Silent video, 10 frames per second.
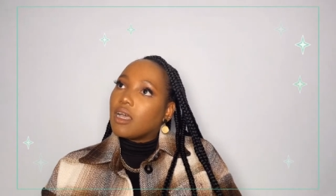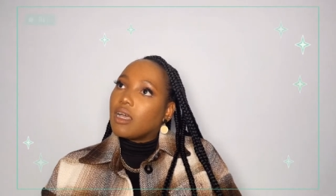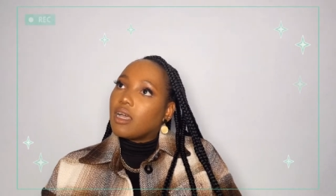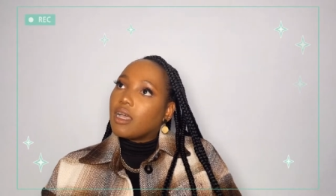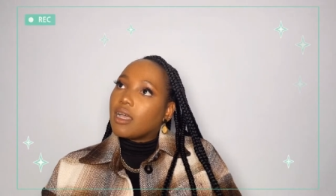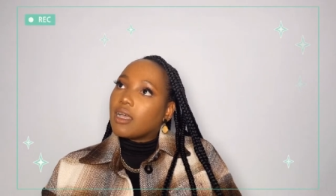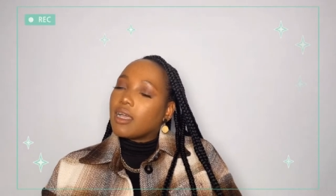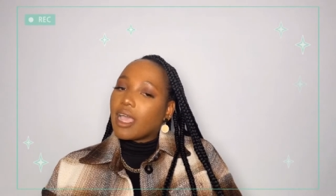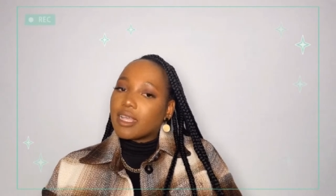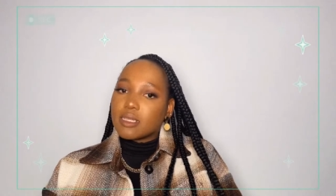uh,
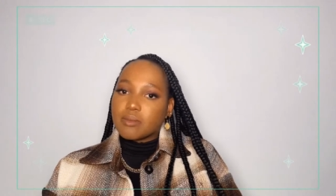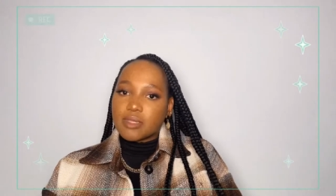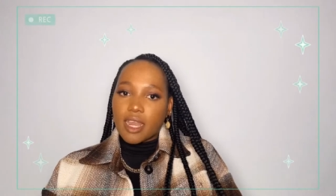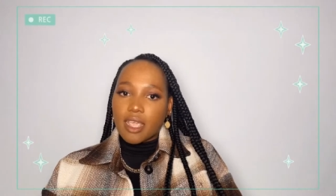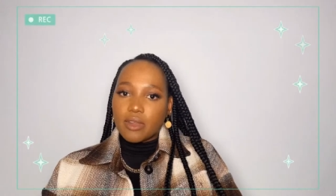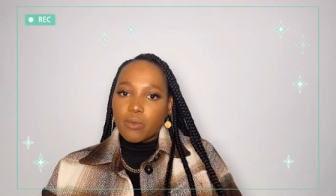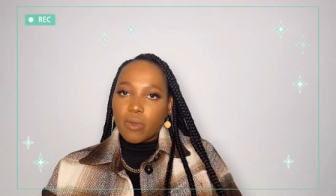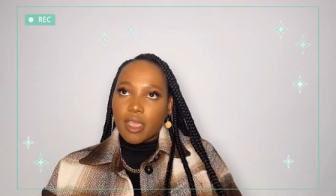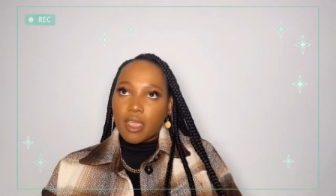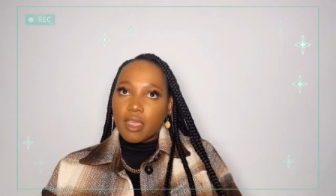items that I could
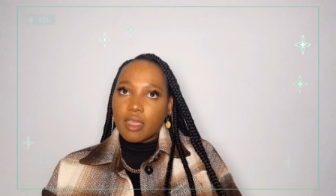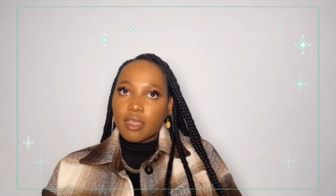wear